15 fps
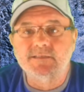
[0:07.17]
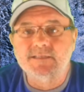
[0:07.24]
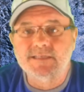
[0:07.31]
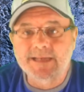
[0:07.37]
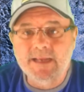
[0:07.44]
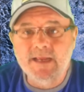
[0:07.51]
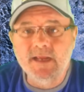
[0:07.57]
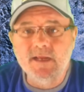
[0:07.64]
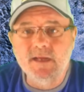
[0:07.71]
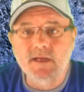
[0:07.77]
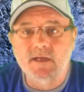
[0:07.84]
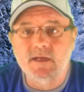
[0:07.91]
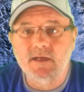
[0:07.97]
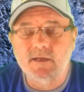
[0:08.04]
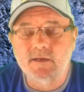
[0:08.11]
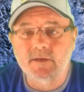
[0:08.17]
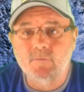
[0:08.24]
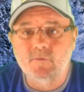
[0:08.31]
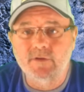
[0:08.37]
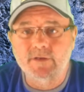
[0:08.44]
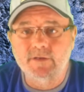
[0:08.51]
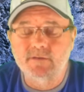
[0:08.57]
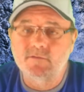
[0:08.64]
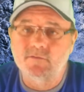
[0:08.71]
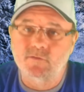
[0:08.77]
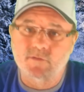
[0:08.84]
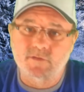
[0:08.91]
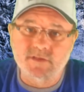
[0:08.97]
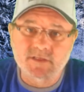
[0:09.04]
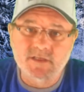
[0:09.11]
Today
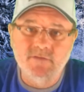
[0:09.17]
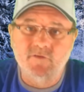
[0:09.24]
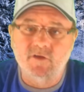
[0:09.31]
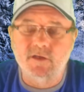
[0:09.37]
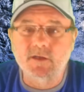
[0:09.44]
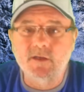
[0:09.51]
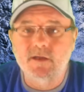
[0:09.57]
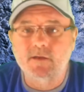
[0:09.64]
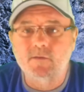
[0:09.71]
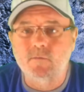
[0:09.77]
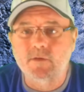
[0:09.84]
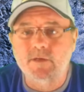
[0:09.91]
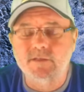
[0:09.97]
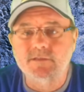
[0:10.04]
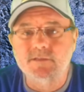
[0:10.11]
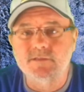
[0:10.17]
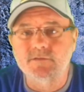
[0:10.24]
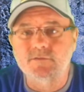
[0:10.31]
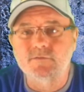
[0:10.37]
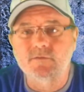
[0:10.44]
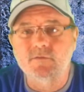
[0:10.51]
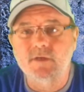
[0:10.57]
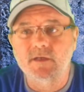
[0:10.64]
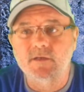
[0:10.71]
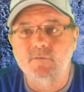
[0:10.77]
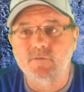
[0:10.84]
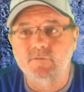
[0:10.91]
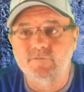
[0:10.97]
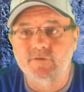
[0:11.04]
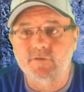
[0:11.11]
this evening, I wanted to do a
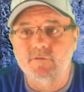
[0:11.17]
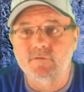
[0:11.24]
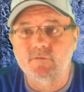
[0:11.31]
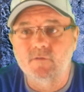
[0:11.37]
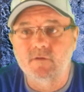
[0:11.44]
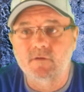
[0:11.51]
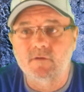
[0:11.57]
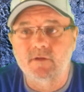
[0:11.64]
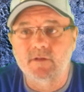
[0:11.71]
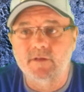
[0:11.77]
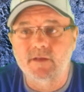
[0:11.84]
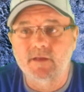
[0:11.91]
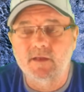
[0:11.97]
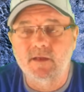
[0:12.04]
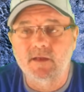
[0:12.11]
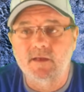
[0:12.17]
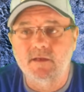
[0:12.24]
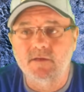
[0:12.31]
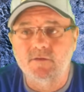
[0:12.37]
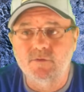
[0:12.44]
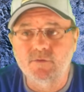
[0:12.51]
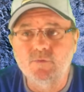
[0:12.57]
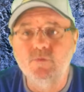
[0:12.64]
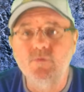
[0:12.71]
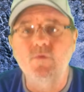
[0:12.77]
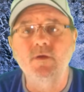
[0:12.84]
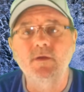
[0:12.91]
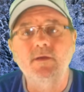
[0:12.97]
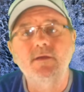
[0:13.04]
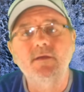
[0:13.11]
review on a new